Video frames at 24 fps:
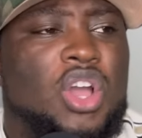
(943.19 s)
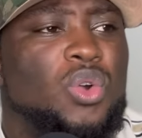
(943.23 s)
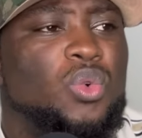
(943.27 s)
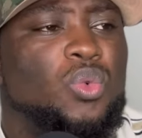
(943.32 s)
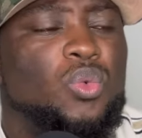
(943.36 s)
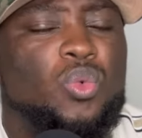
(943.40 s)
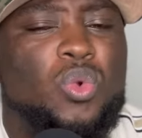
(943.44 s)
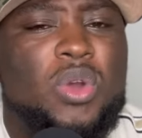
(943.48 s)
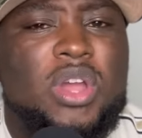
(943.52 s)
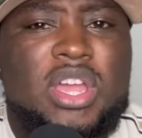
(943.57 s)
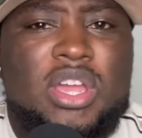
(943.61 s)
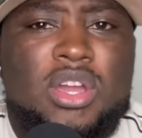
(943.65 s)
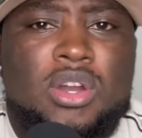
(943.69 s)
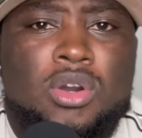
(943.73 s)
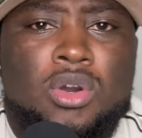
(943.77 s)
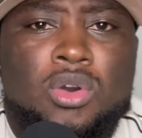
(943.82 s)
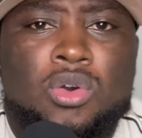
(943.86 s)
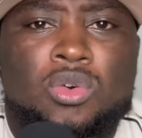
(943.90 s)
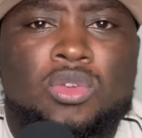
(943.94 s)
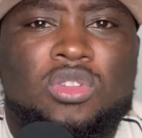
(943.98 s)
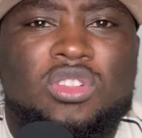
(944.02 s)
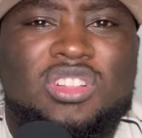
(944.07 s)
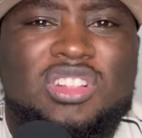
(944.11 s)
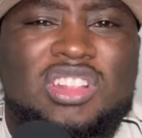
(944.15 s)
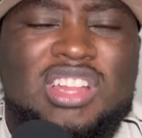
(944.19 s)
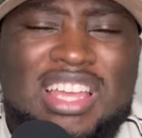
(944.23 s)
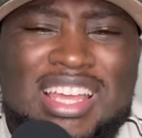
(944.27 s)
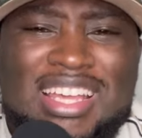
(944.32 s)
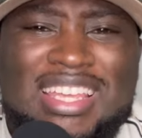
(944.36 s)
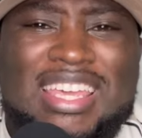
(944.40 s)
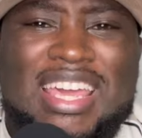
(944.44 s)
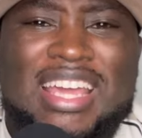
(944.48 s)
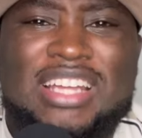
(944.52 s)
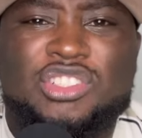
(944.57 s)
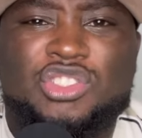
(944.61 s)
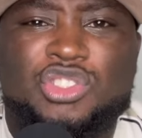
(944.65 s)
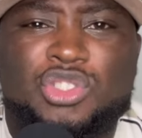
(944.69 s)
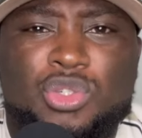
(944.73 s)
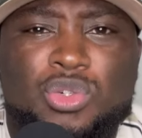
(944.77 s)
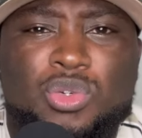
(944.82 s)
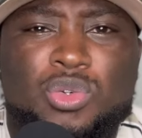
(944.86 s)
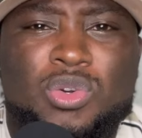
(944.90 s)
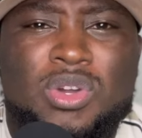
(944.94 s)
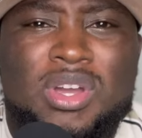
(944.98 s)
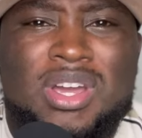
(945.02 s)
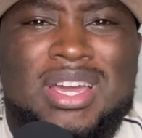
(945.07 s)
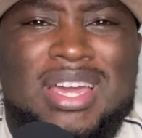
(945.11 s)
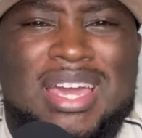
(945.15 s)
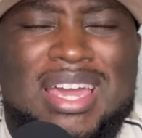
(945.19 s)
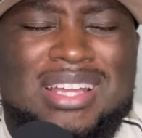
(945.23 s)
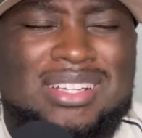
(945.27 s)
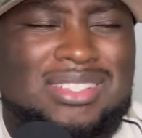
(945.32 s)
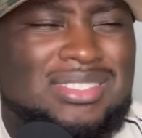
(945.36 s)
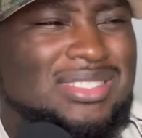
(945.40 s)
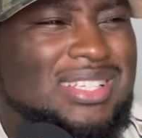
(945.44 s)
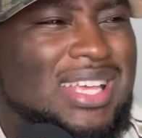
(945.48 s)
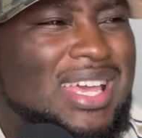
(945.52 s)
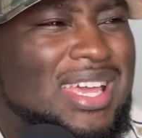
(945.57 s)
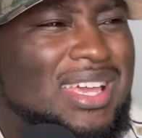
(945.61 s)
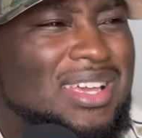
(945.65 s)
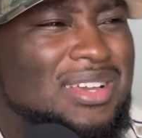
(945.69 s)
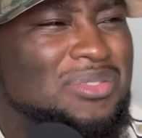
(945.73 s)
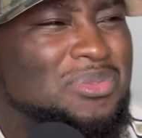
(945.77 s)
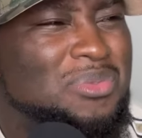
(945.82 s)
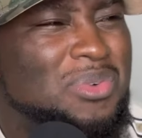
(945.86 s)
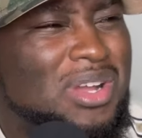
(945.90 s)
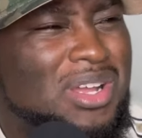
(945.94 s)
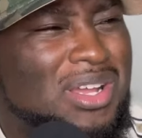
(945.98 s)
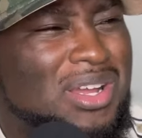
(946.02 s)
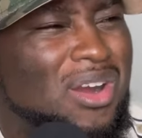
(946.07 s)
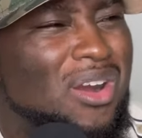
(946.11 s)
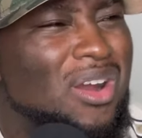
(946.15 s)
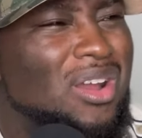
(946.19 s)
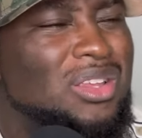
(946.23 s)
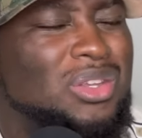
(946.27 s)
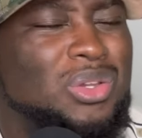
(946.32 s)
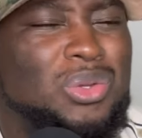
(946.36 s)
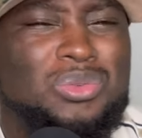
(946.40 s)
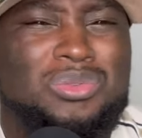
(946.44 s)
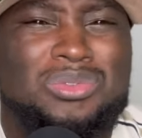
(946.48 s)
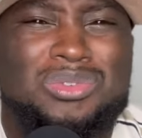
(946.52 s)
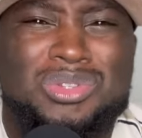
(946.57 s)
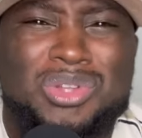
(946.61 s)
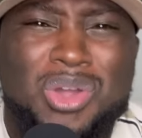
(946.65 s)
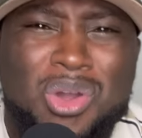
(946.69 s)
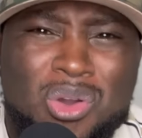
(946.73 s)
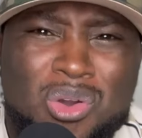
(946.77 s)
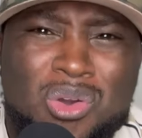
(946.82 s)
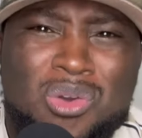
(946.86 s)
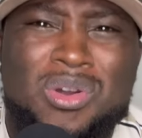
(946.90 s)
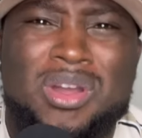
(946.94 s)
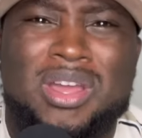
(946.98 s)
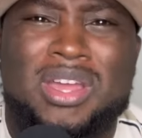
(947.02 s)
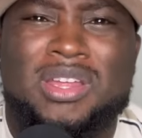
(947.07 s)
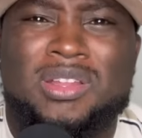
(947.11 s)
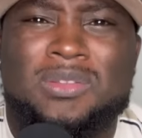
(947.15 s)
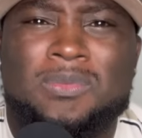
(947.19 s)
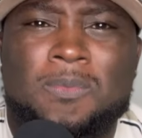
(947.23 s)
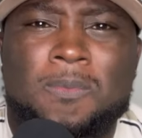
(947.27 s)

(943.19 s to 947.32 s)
will look at you and say, What are you doing?